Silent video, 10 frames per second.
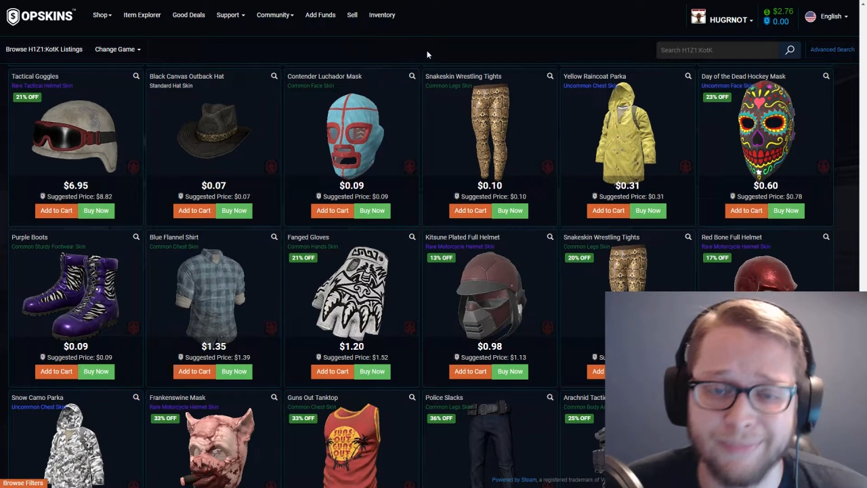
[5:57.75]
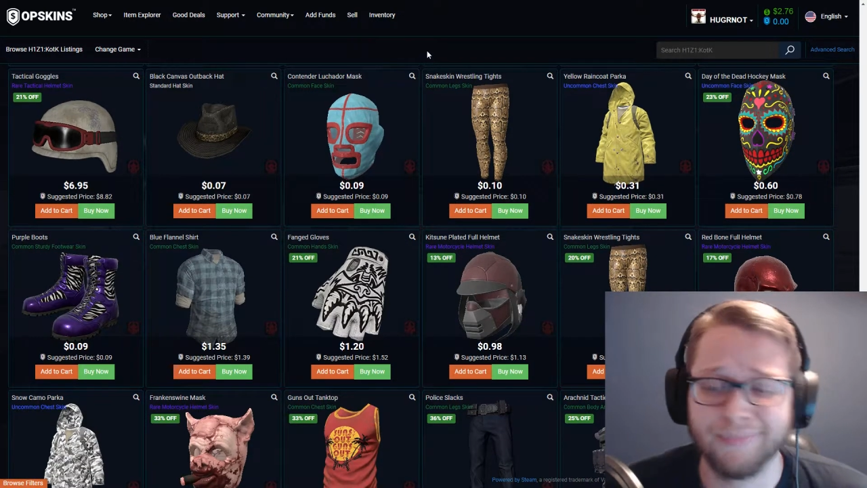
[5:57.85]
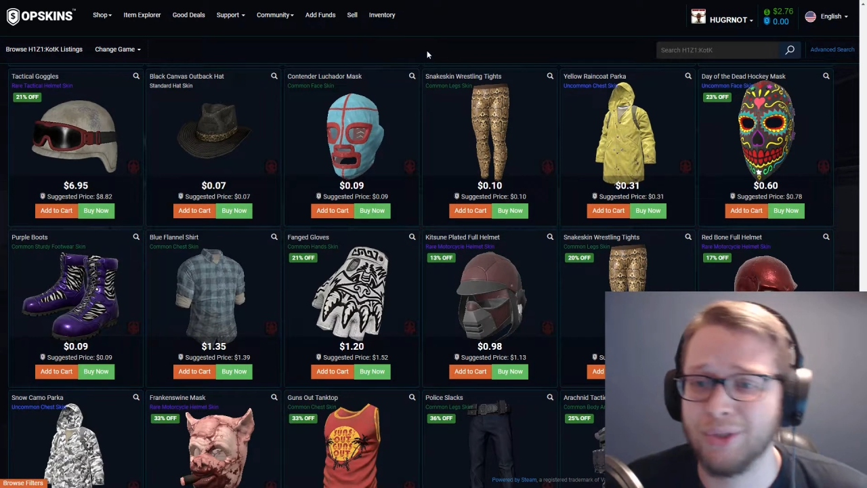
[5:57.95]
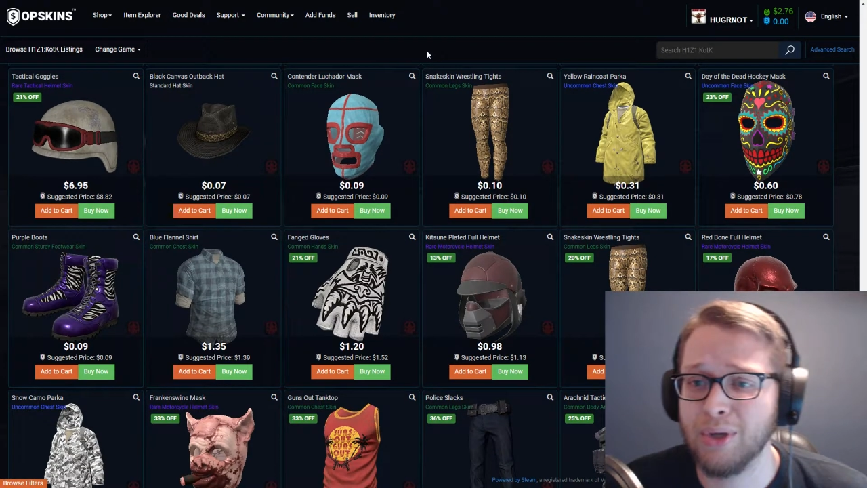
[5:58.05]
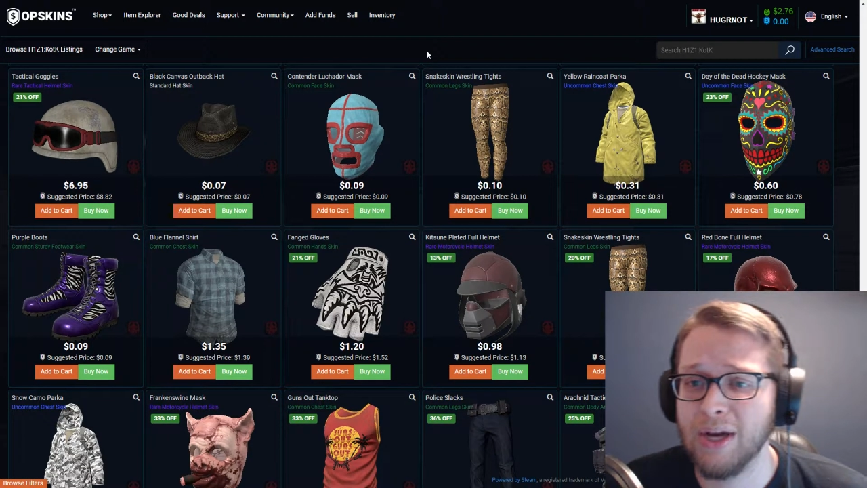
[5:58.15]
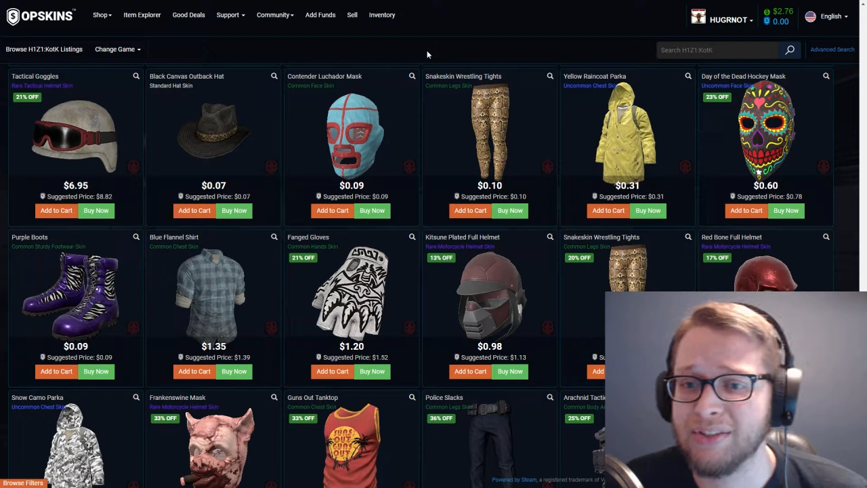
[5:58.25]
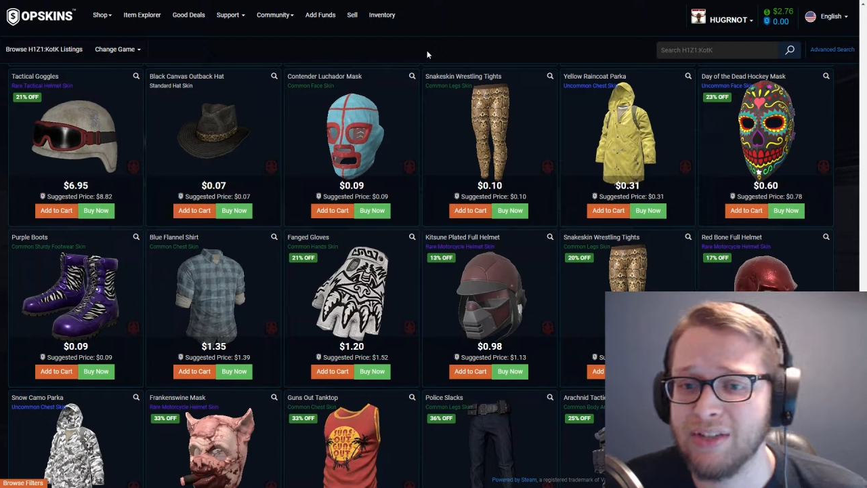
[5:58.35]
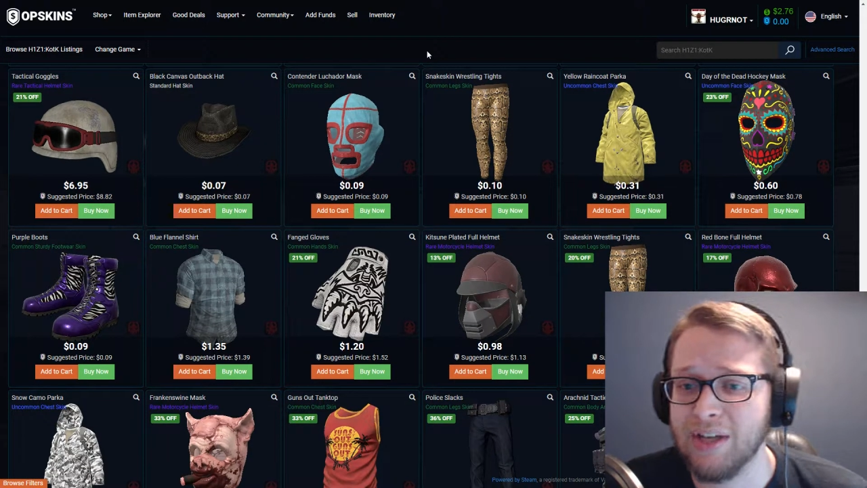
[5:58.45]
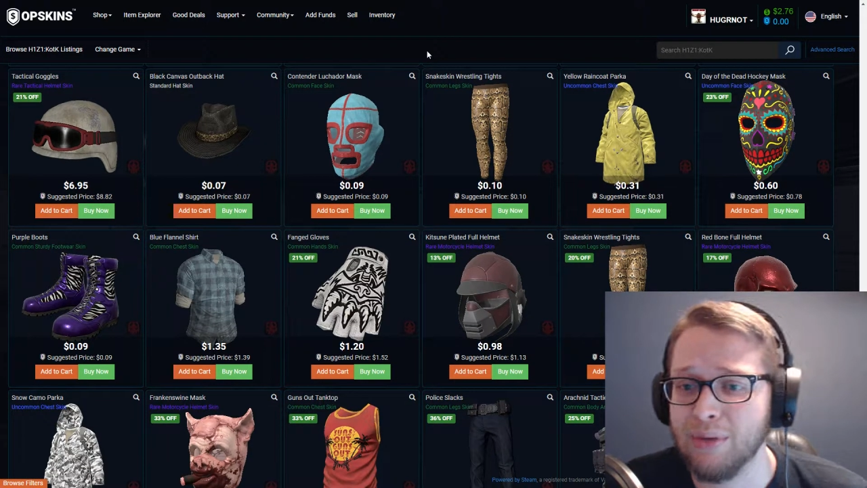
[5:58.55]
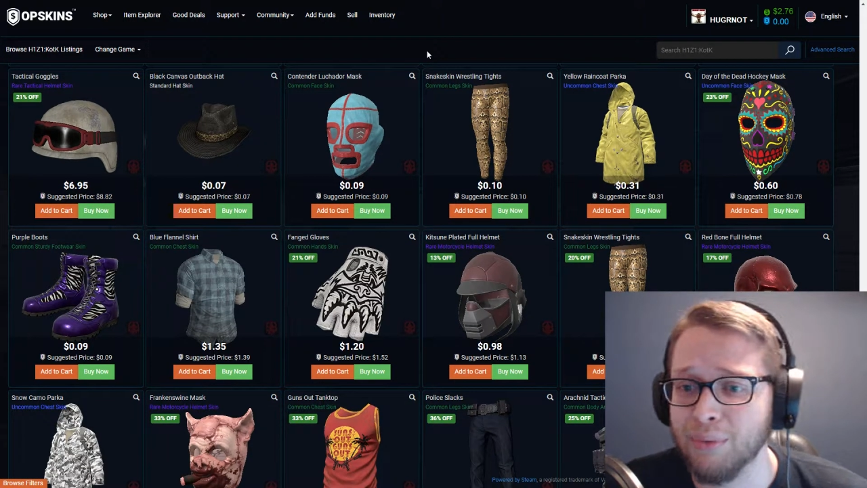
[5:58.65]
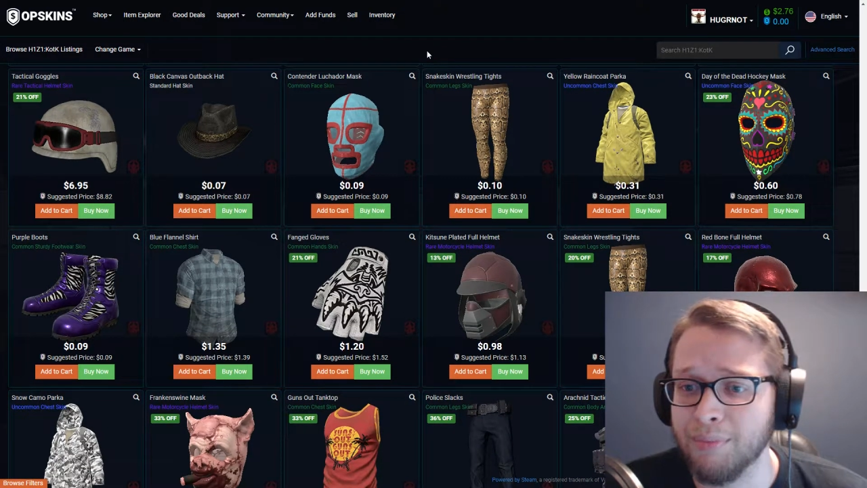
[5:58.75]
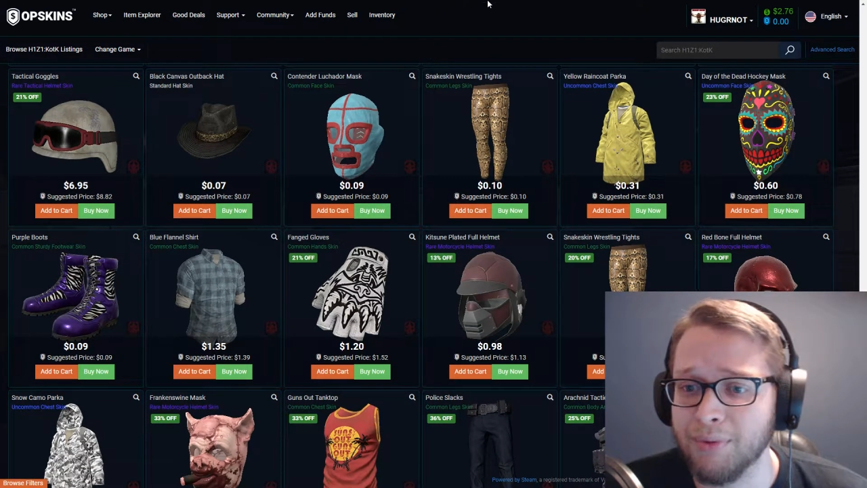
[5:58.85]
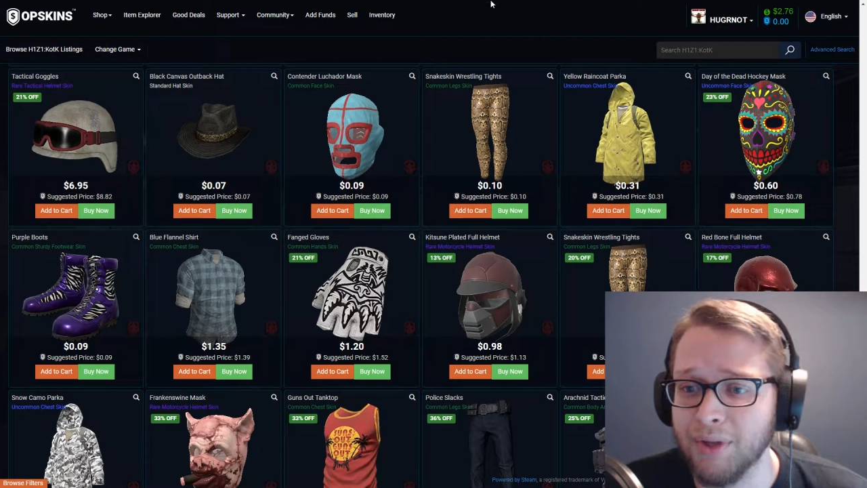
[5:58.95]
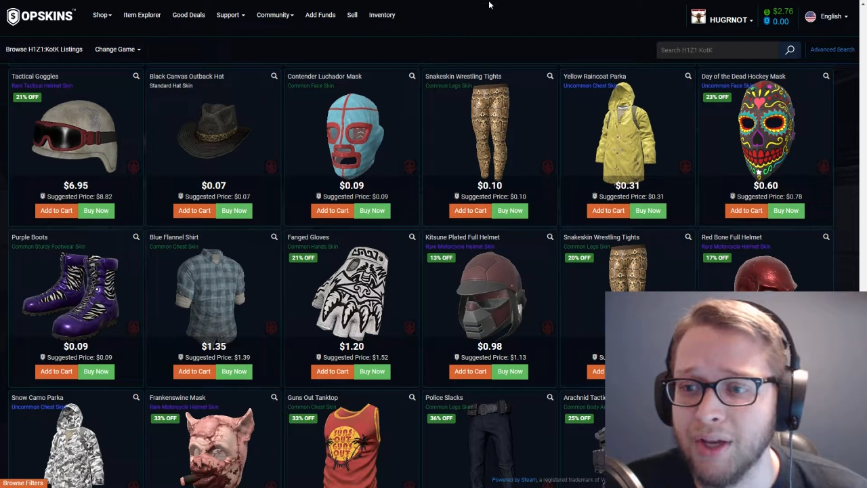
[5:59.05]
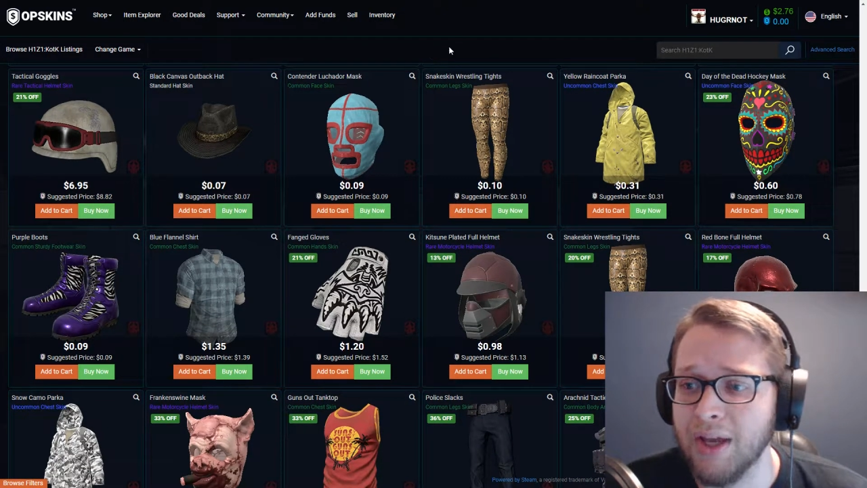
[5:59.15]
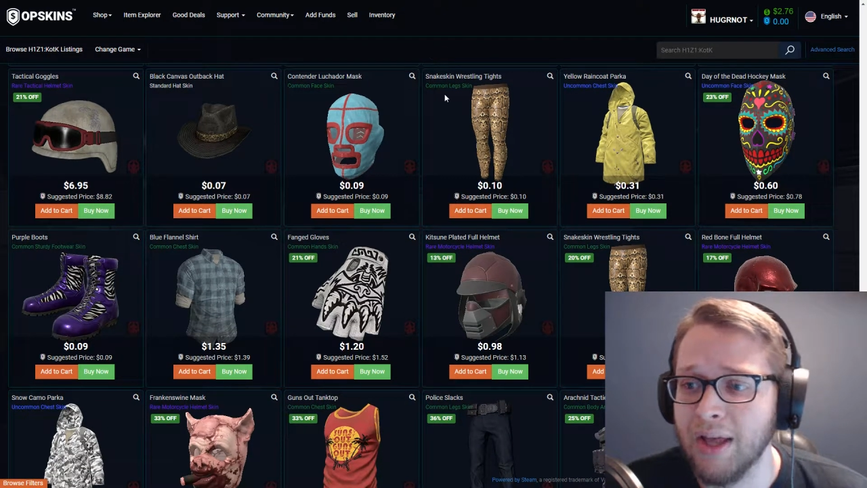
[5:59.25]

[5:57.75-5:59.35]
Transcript: You guys see it when we play.